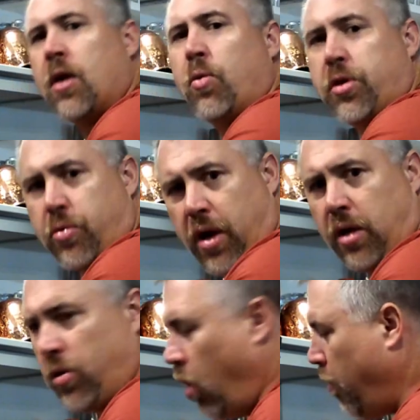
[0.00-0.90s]
with your
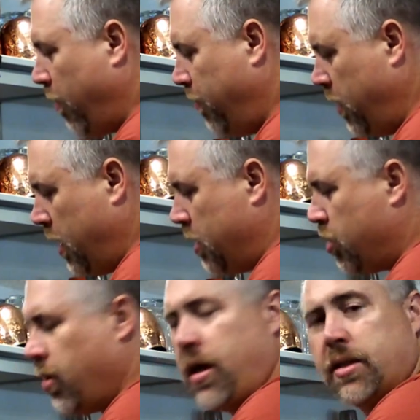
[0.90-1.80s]
growler overfilling
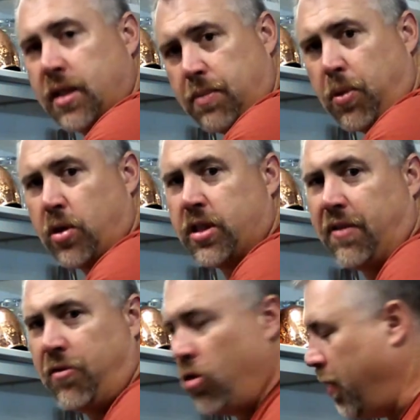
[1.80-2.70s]
trying to purge that
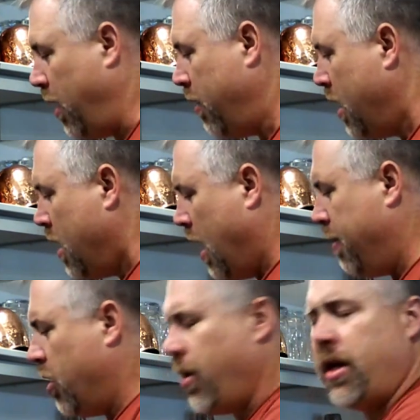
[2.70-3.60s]
foam out. I
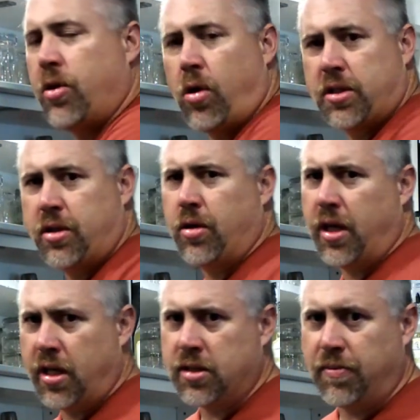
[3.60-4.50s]
mean, granted, you are still going to
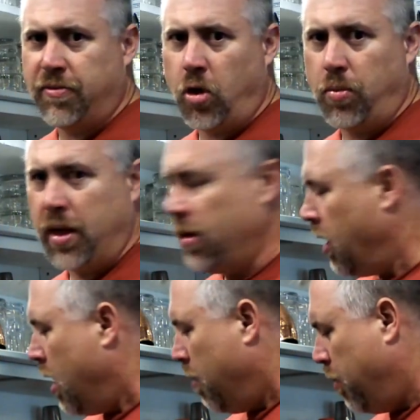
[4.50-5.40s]
get some foaming,
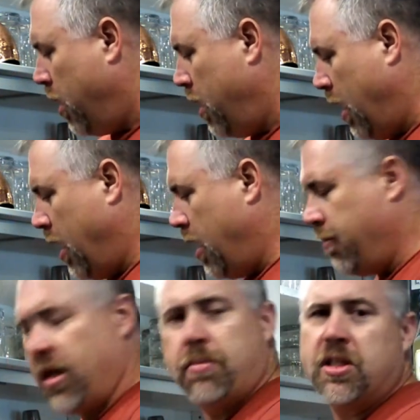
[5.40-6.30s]
but
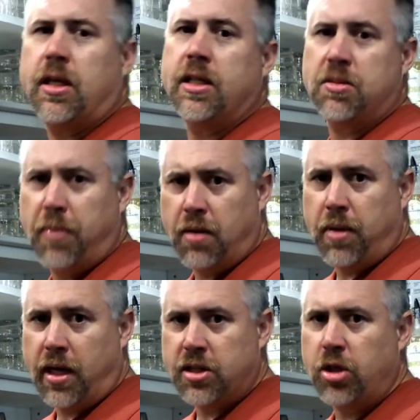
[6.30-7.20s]
it's
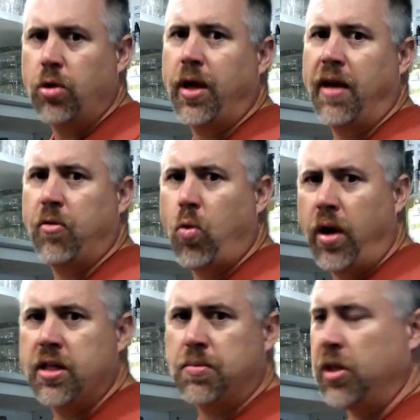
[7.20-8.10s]
minimized, so you don't have quite
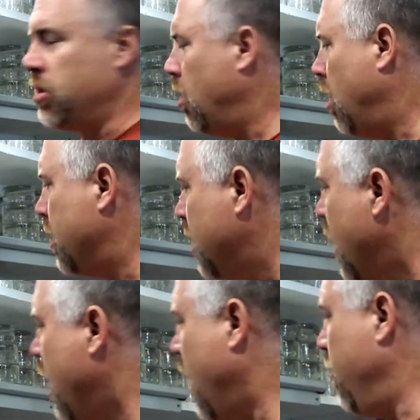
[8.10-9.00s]
as much loss.
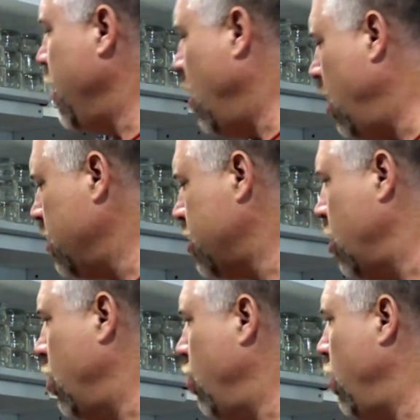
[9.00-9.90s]
And we
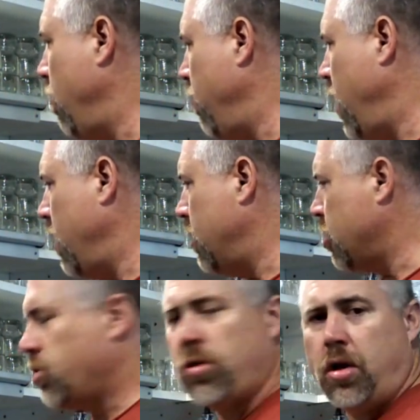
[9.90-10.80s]
also made the
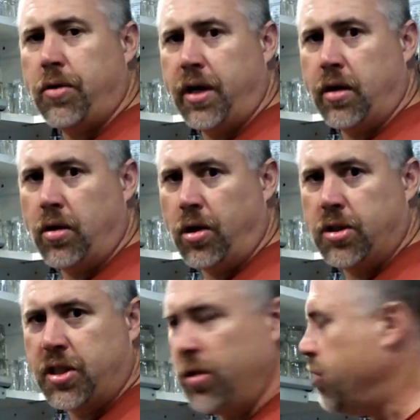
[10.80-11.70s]
straw here on our
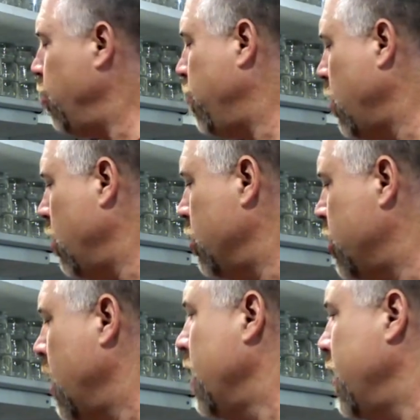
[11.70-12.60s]
CO2 Purge
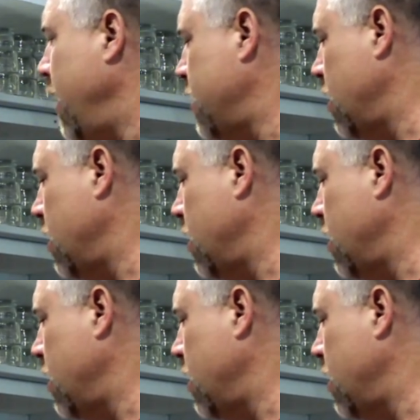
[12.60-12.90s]
nice and